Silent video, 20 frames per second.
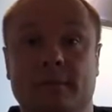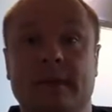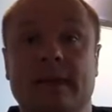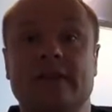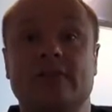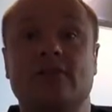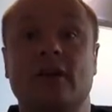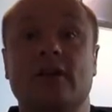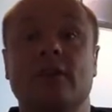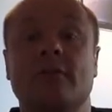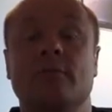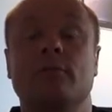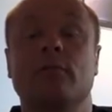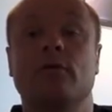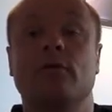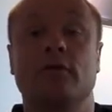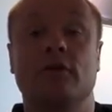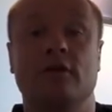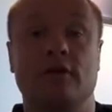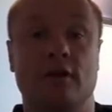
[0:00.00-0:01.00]
It's like the
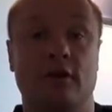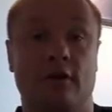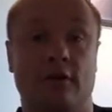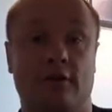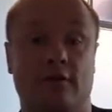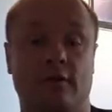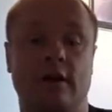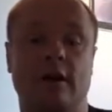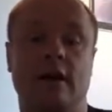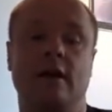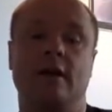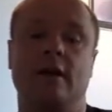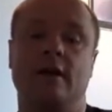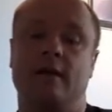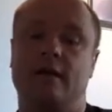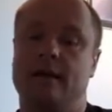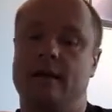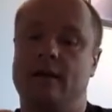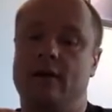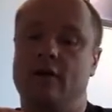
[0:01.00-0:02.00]
moon and the Earth.
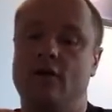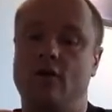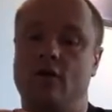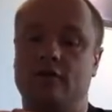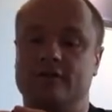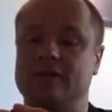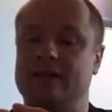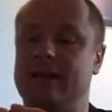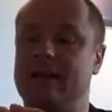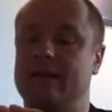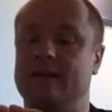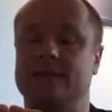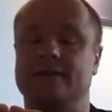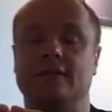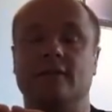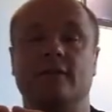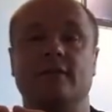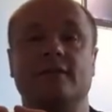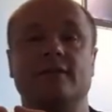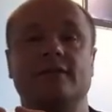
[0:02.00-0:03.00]
They're locked together,
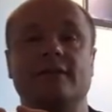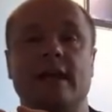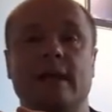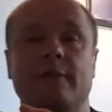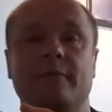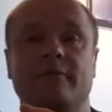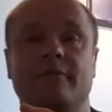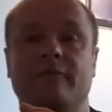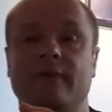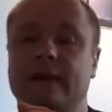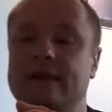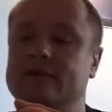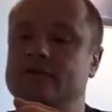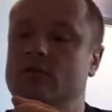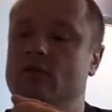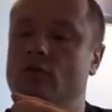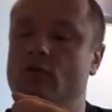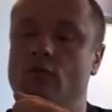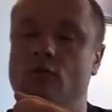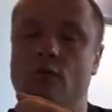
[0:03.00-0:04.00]
so the same face
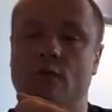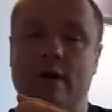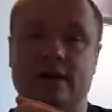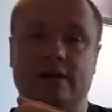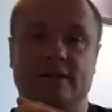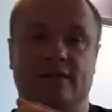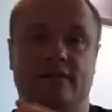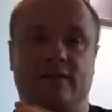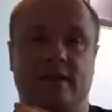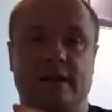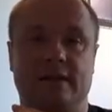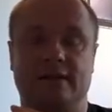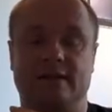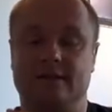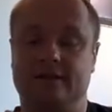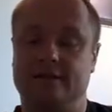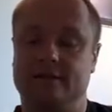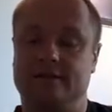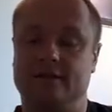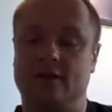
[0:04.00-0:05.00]
always
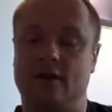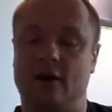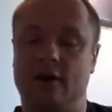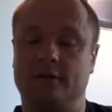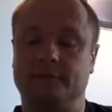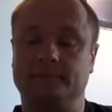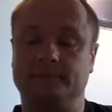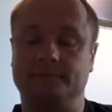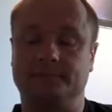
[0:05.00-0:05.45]
faces the star.